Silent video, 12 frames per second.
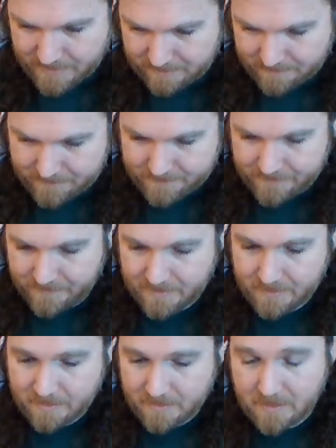But,
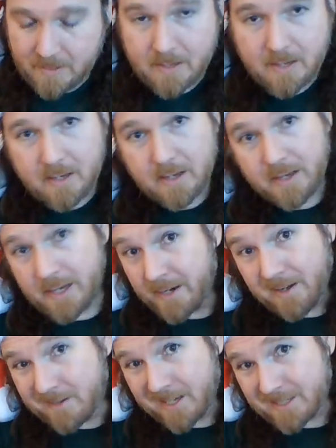in
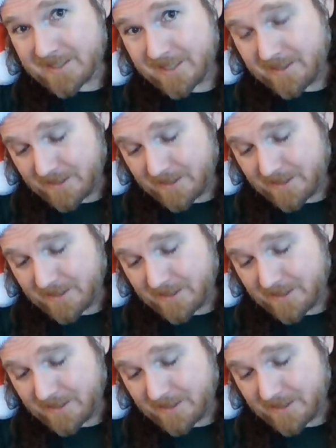all honesty,